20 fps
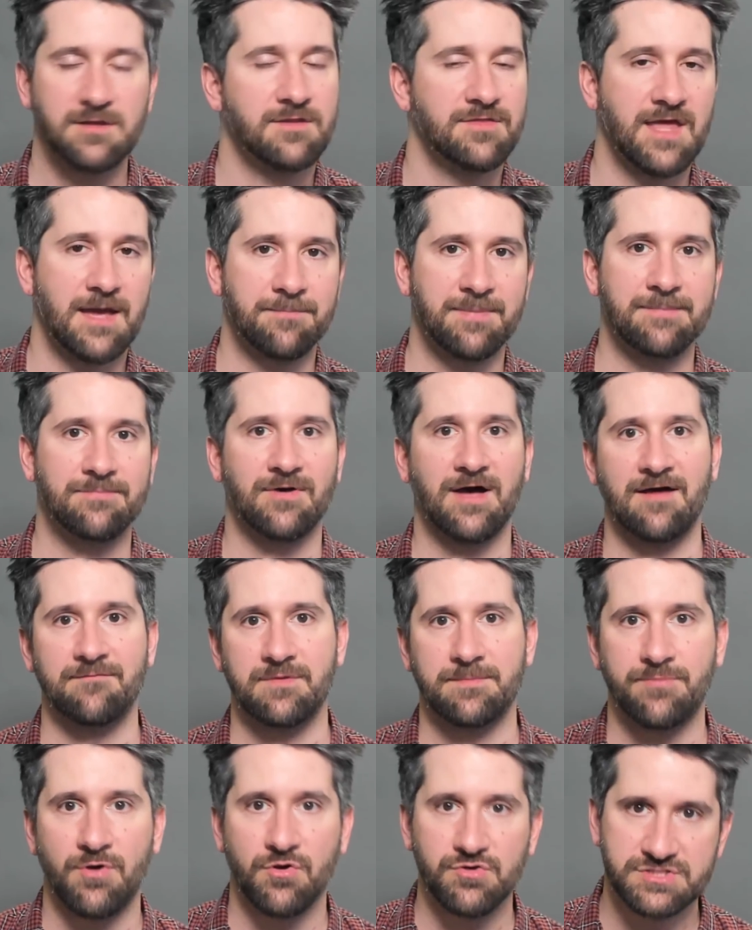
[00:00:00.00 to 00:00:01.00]
that people have
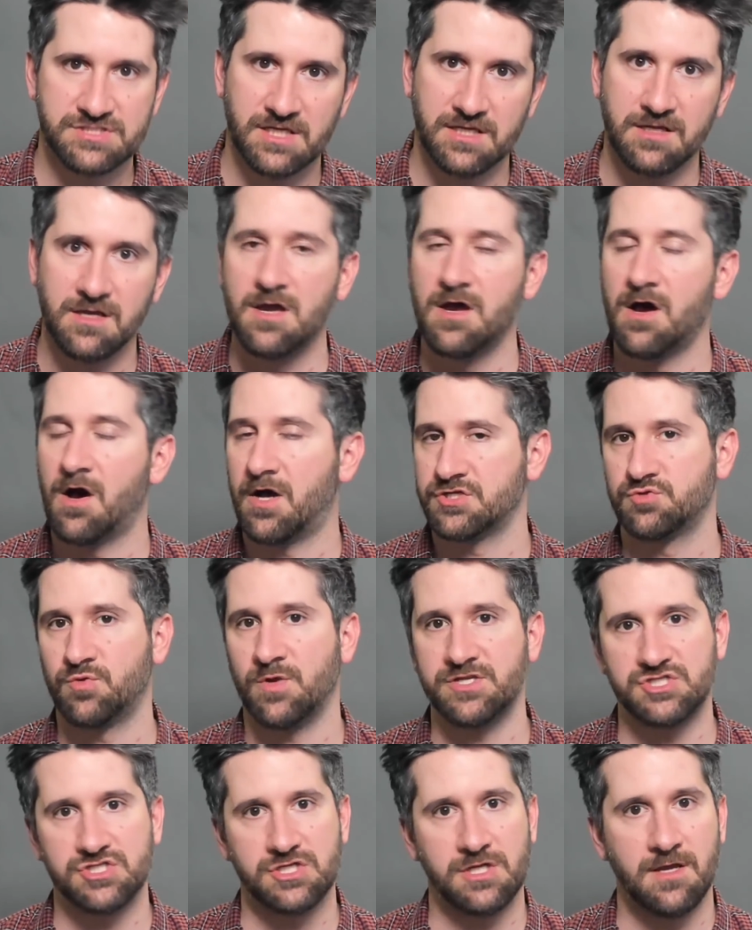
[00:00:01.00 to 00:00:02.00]
been posting on
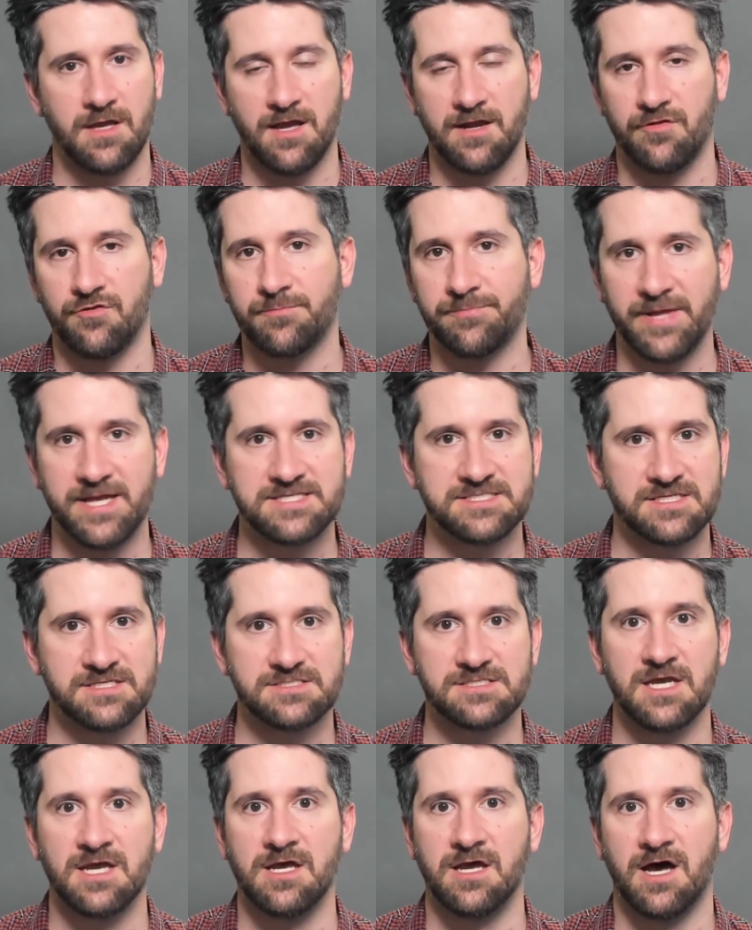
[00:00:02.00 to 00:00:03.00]
Twitch and other places.